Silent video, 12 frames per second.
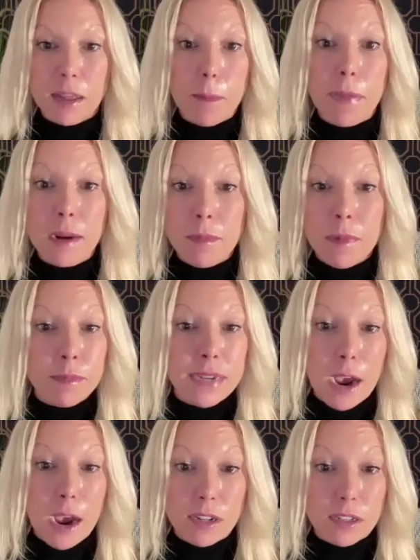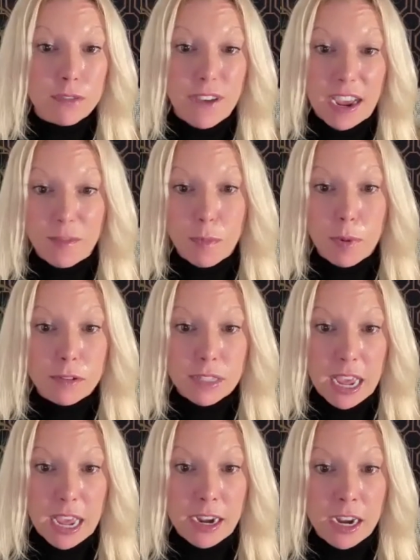The minimum down is
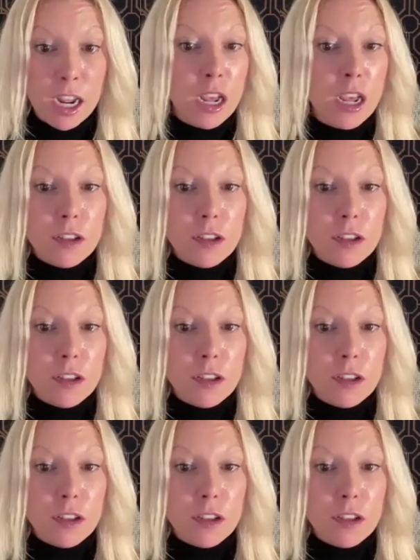5%.